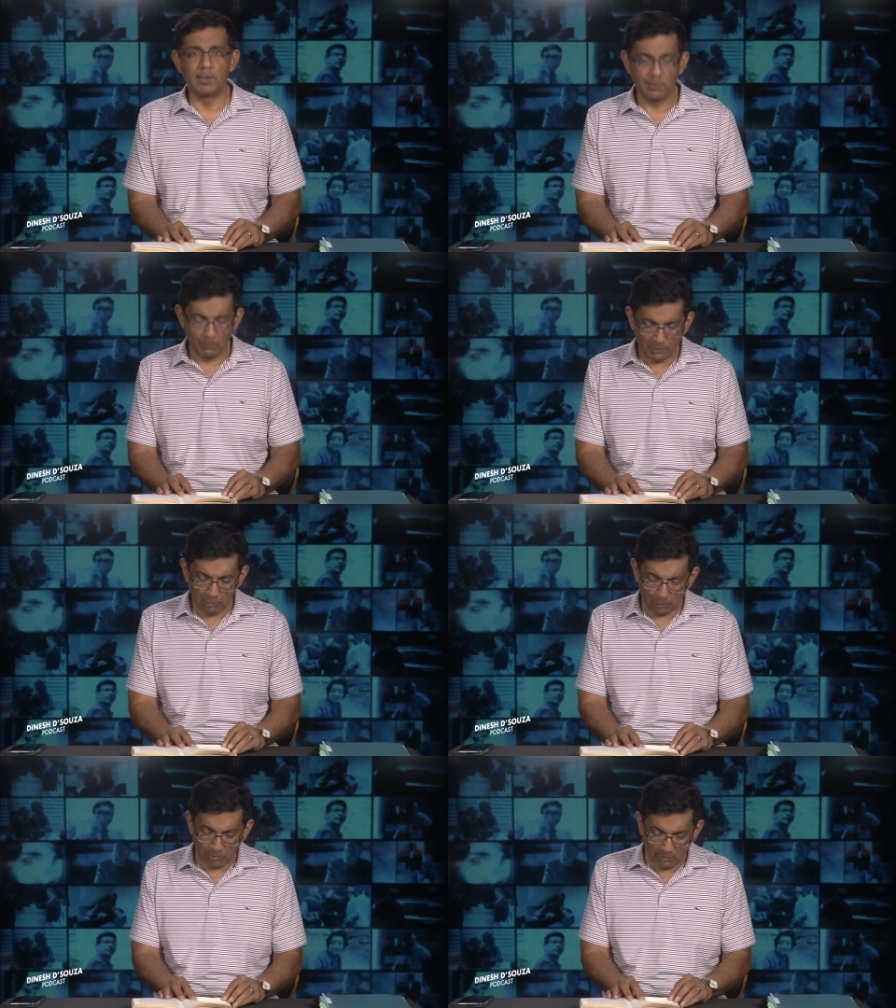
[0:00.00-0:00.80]
Let's see what
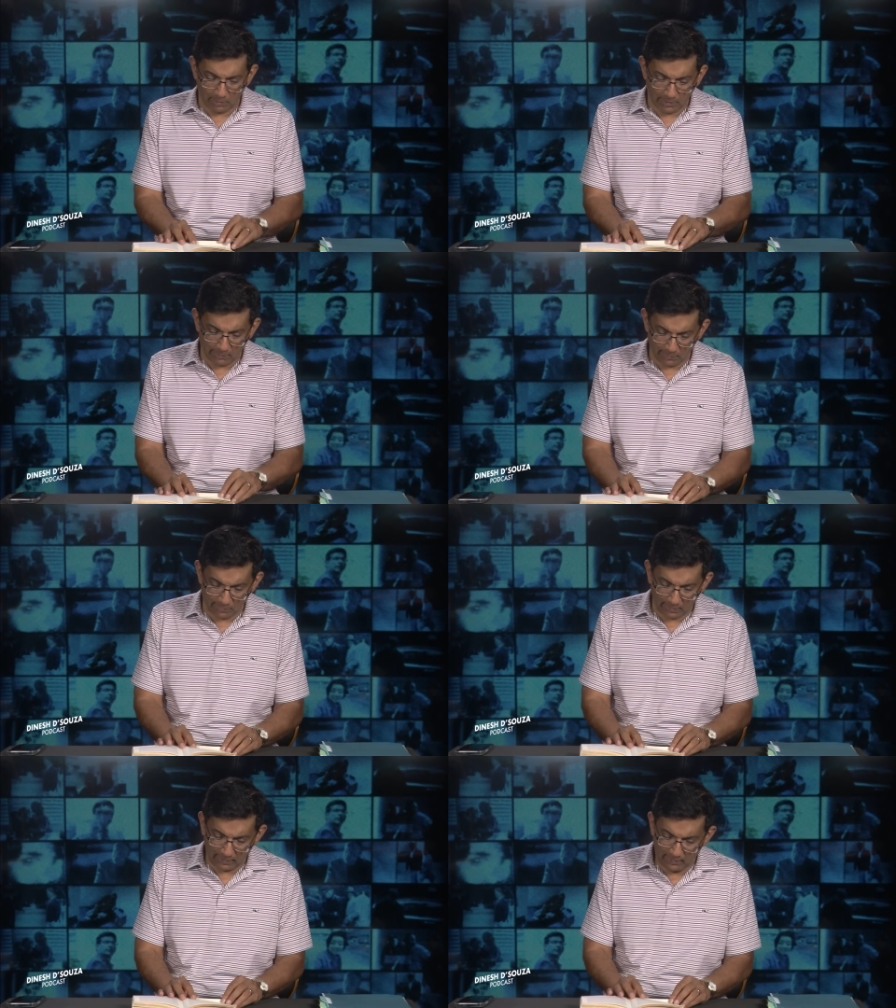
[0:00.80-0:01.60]
Solzhenitsyn has to
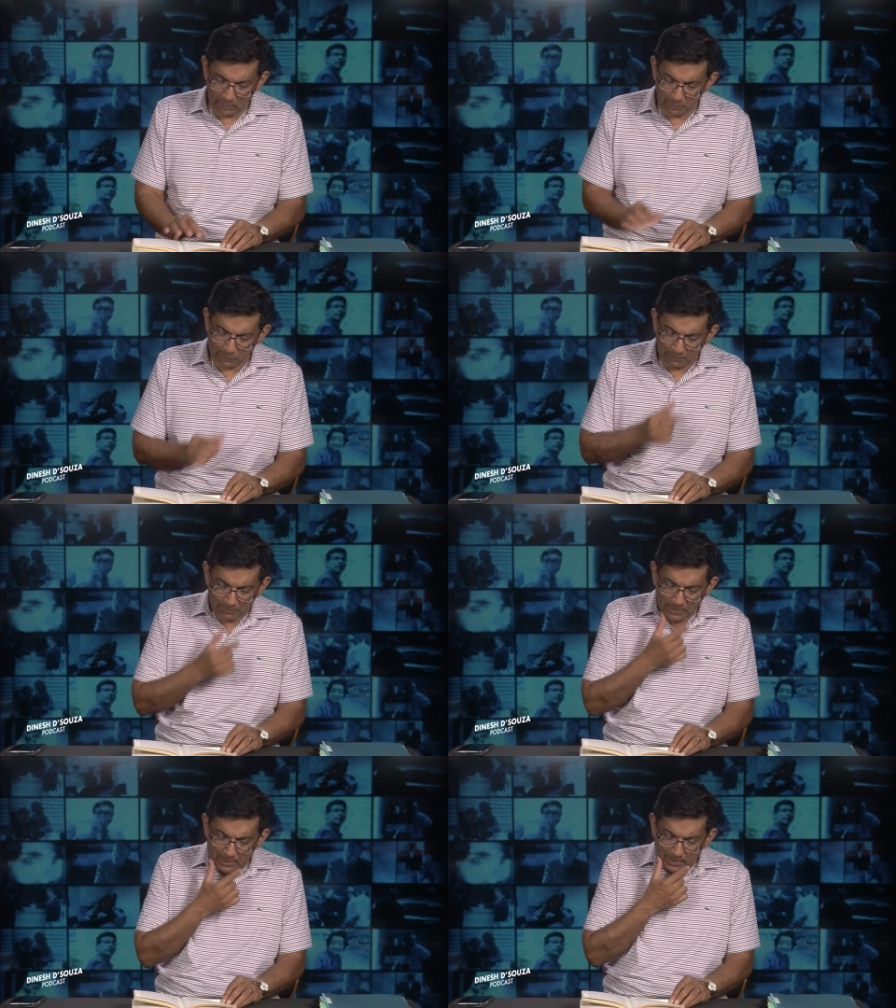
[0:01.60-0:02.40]
say. He goes,
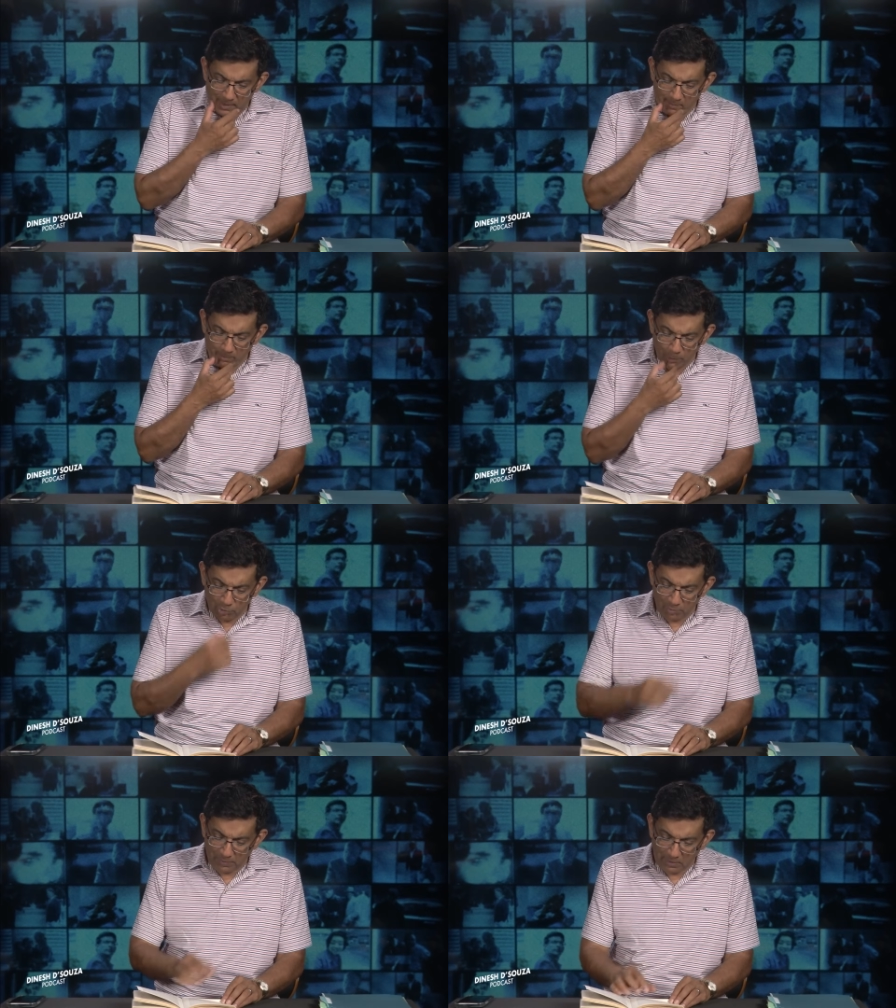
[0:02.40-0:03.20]
the
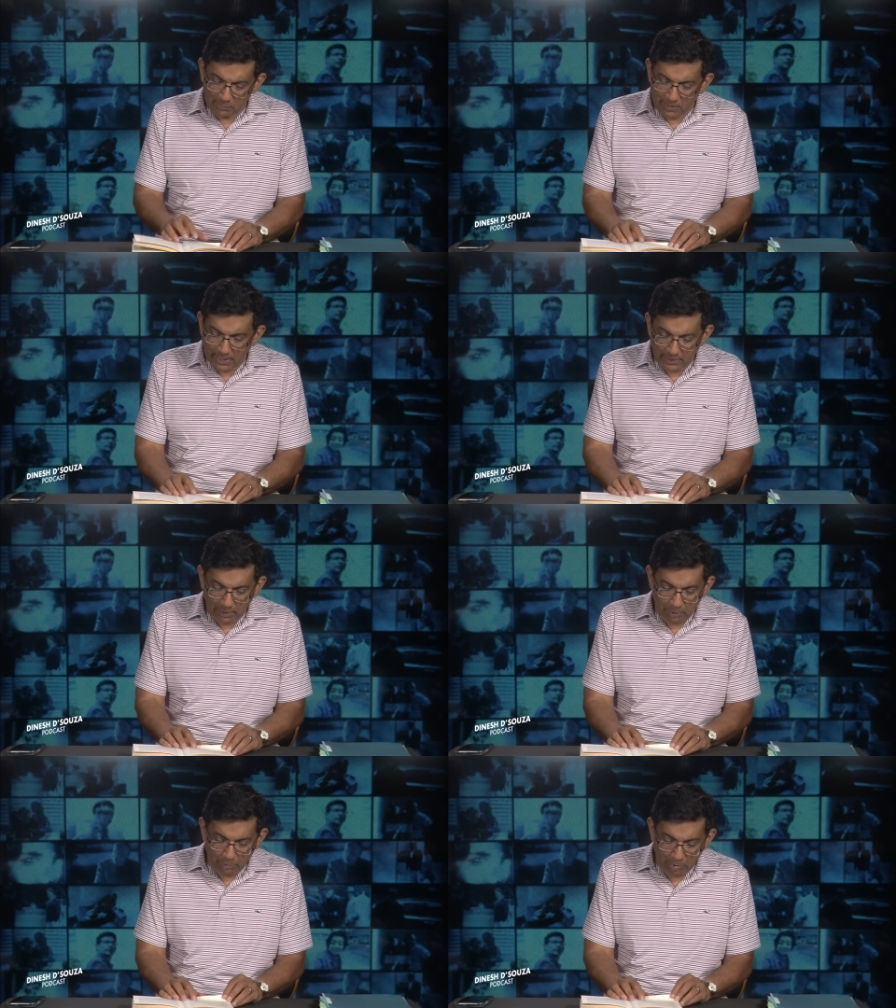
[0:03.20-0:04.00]
most far-sighted
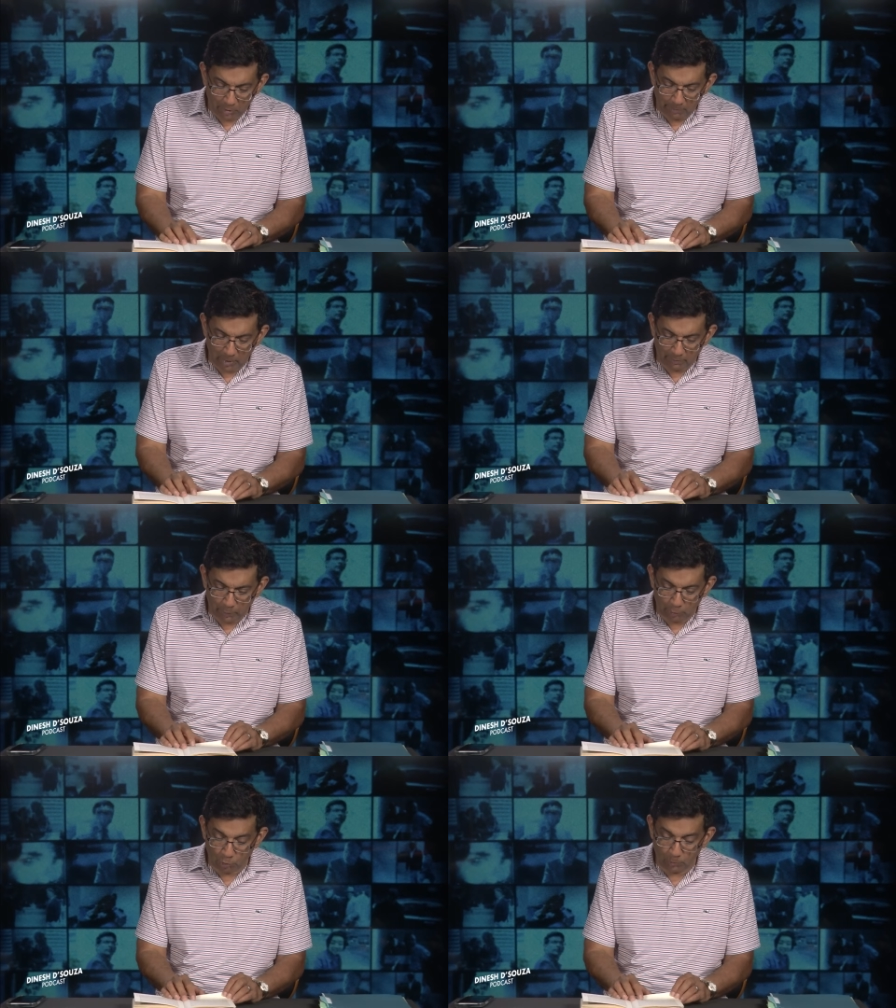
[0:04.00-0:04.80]
and determined of
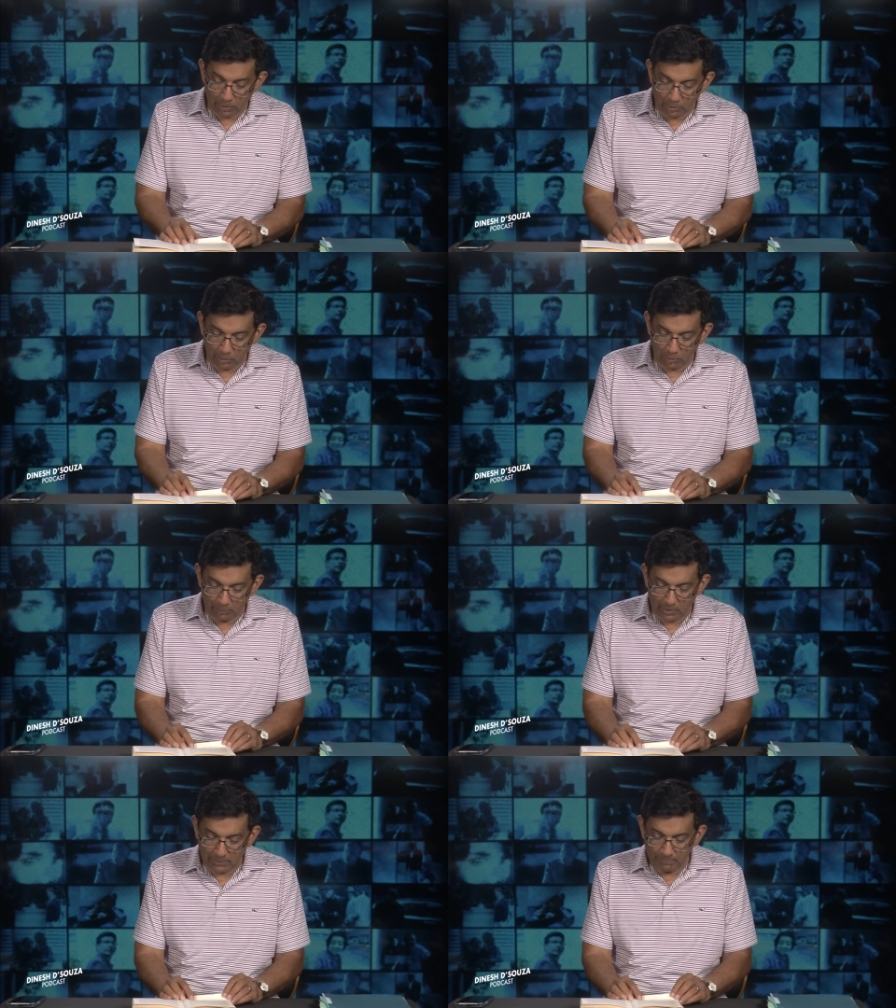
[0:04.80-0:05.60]
those who were
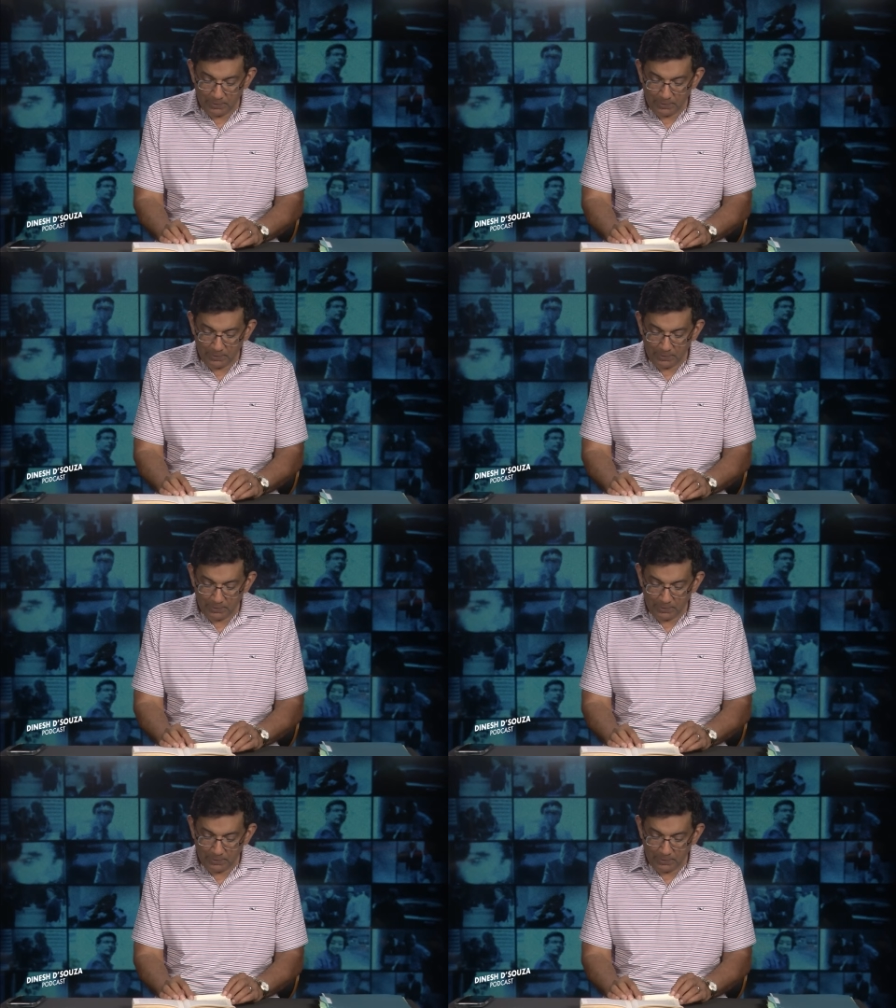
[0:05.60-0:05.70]
doomed